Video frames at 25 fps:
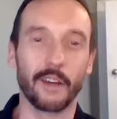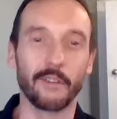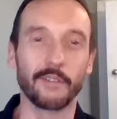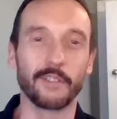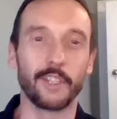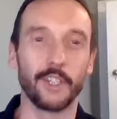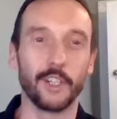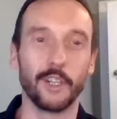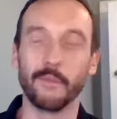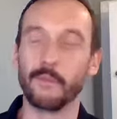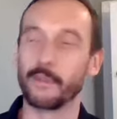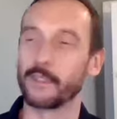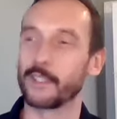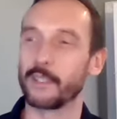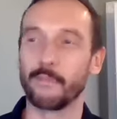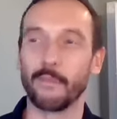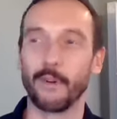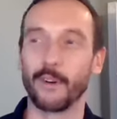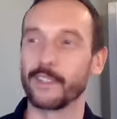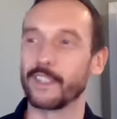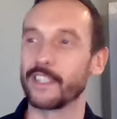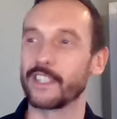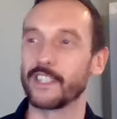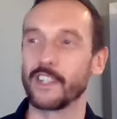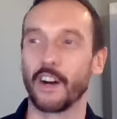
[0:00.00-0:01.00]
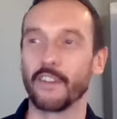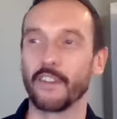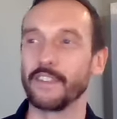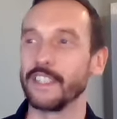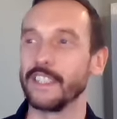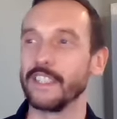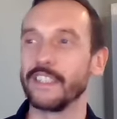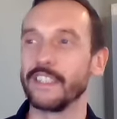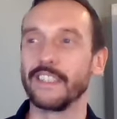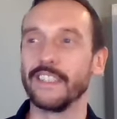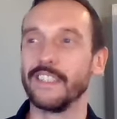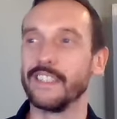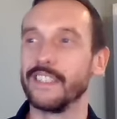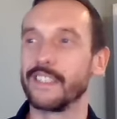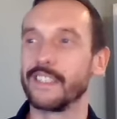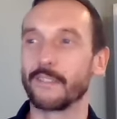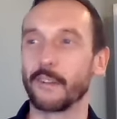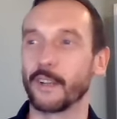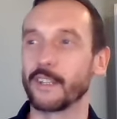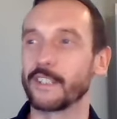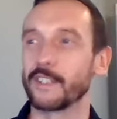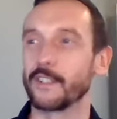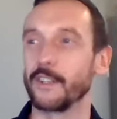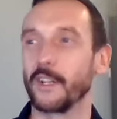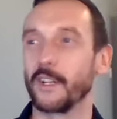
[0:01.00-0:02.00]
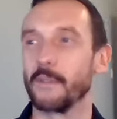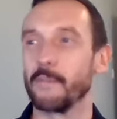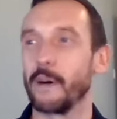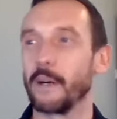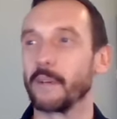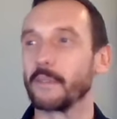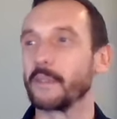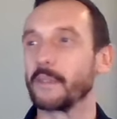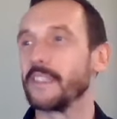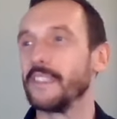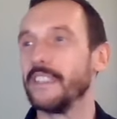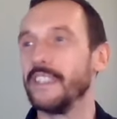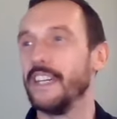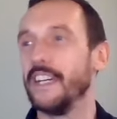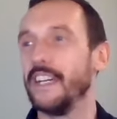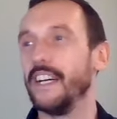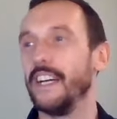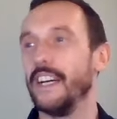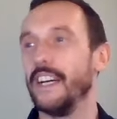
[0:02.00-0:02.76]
gallows humour, support the Toffees. What it's all about.